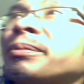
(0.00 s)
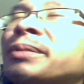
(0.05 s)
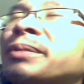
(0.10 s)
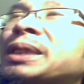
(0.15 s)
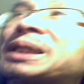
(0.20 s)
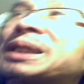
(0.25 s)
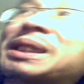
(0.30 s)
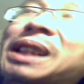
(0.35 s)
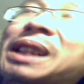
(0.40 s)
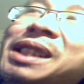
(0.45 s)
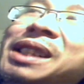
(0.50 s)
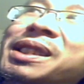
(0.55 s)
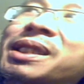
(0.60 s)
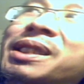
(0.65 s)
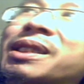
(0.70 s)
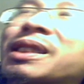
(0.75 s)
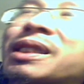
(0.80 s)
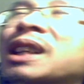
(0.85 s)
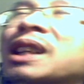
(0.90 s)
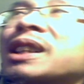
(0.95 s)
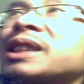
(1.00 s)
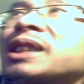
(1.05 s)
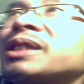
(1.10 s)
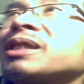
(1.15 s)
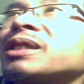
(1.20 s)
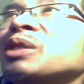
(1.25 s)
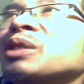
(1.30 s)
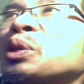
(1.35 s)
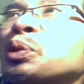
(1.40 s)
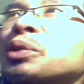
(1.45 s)
Because ice kind
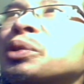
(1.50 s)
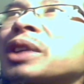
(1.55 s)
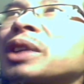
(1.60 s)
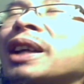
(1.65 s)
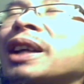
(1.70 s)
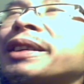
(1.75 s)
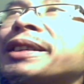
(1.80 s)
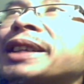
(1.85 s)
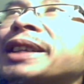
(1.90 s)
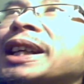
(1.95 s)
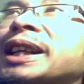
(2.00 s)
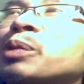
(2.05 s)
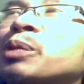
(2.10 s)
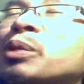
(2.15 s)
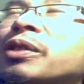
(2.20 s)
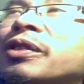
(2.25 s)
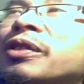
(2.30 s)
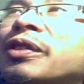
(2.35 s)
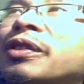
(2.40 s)
of goes hand in hand with